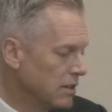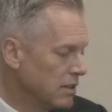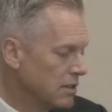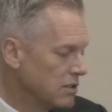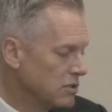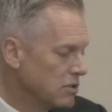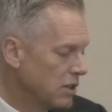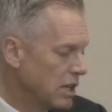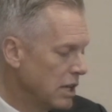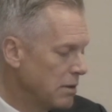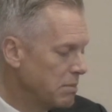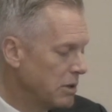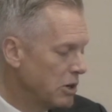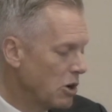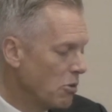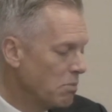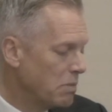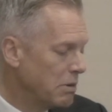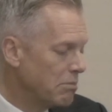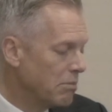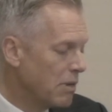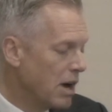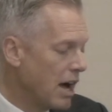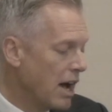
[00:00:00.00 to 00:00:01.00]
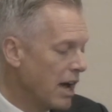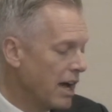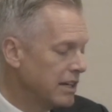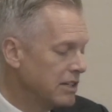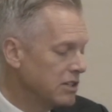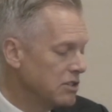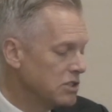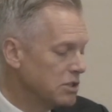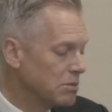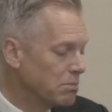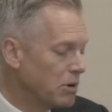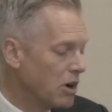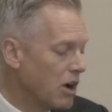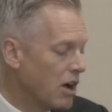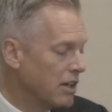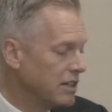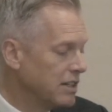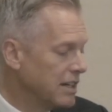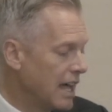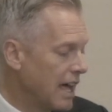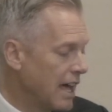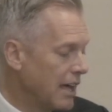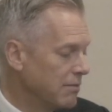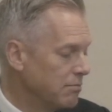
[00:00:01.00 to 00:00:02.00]
So keep an open mind, use a broad
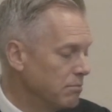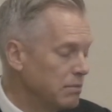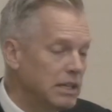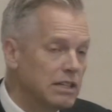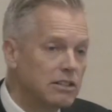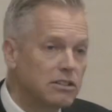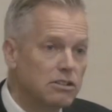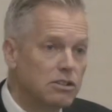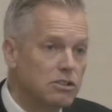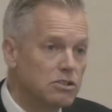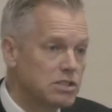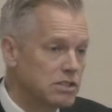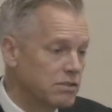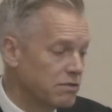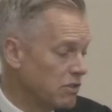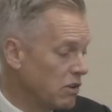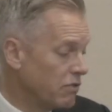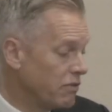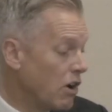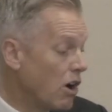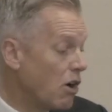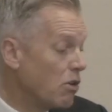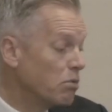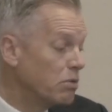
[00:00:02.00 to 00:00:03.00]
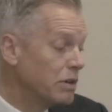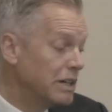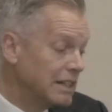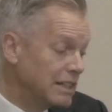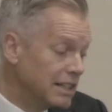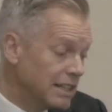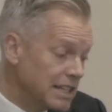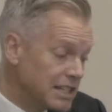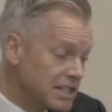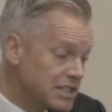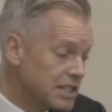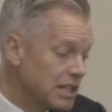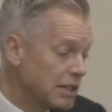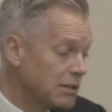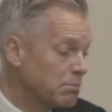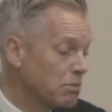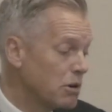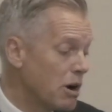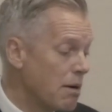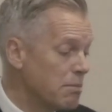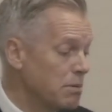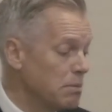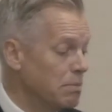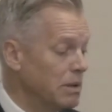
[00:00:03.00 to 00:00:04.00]
net, be inclusive of all realistic
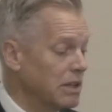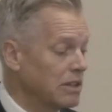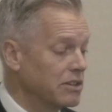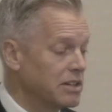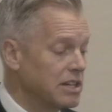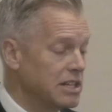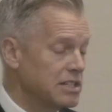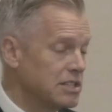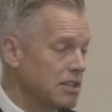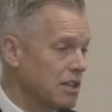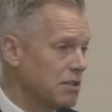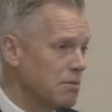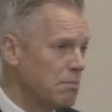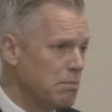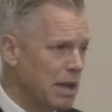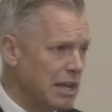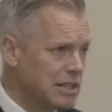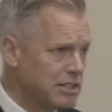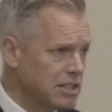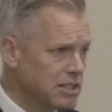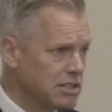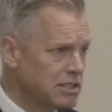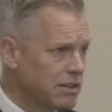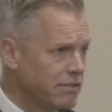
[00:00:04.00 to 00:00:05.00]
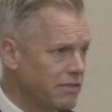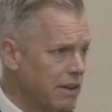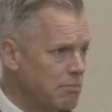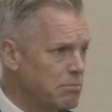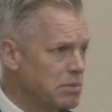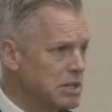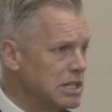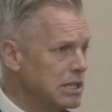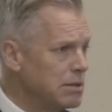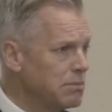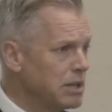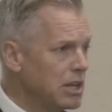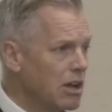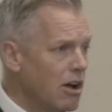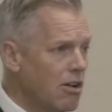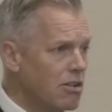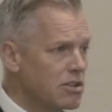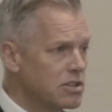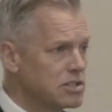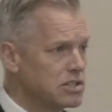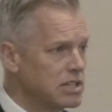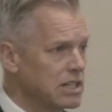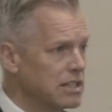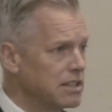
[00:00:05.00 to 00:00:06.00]
probabilities on the basis of
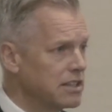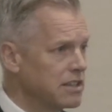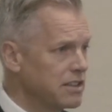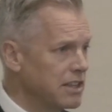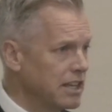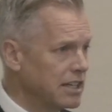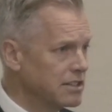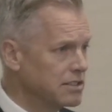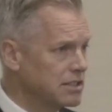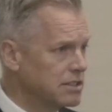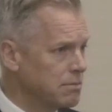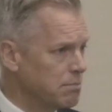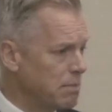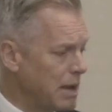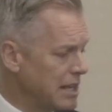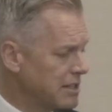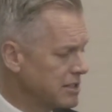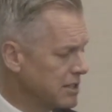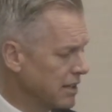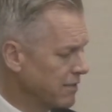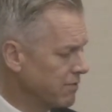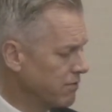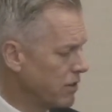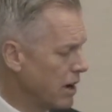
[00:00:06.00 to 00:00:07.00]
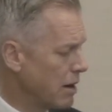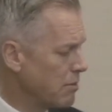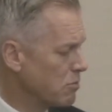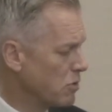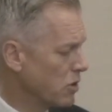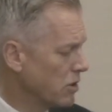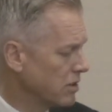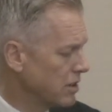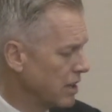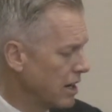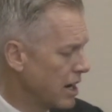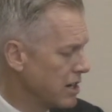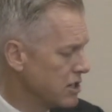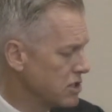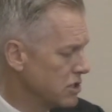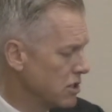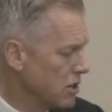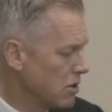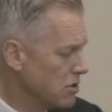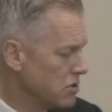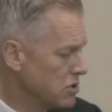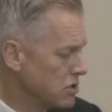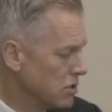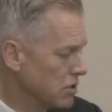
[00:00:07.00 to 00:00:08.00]
epidemiology, the things, the basic framework that I
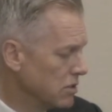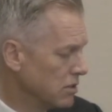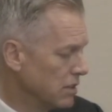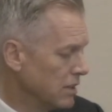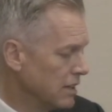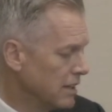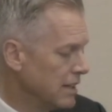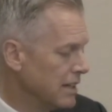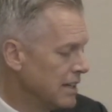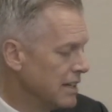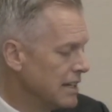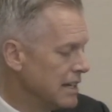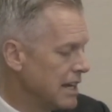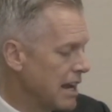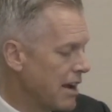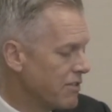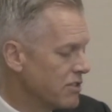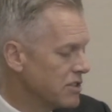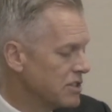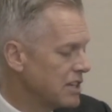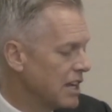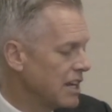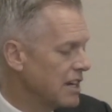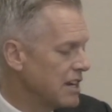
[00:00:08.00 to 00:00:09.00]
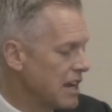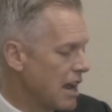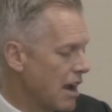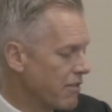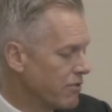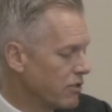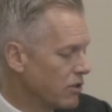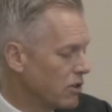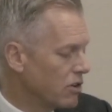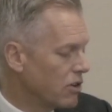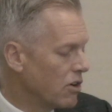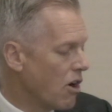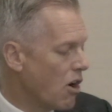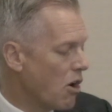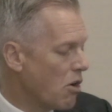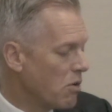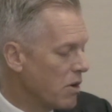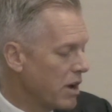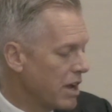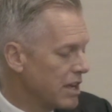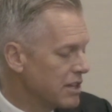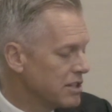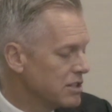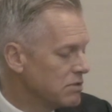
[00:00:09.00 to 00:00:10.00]
showed you. Never say never or
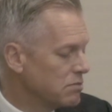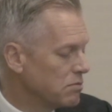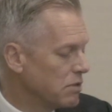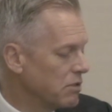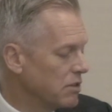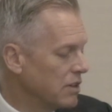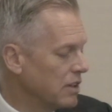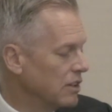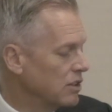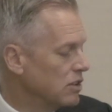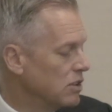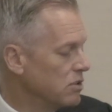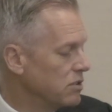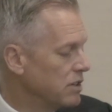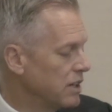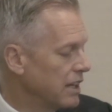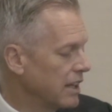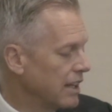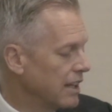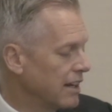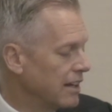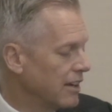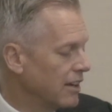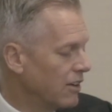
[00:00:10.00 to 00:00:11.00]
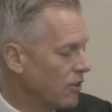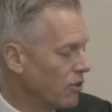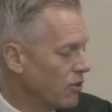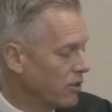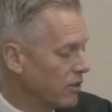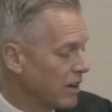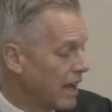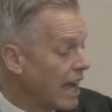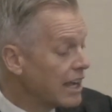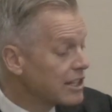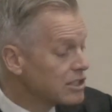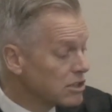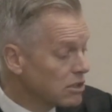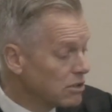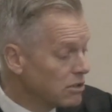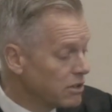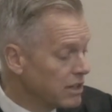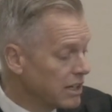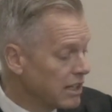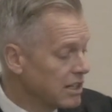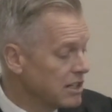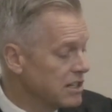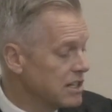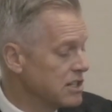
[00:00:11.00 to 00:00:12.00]
always when including an, or
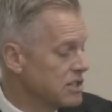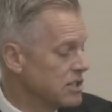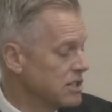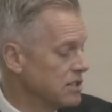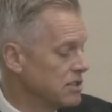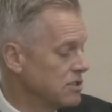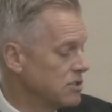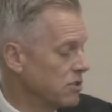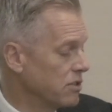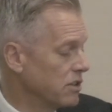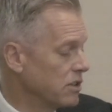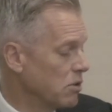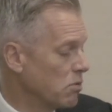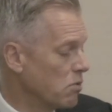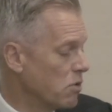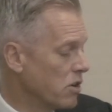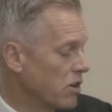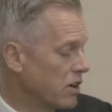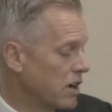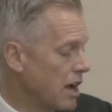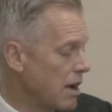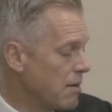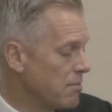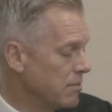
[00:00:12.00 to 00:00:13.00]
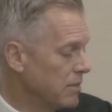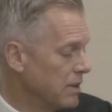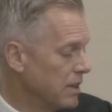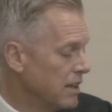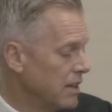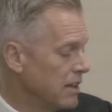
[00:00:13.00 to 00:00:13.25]
excluding conditions during the workup.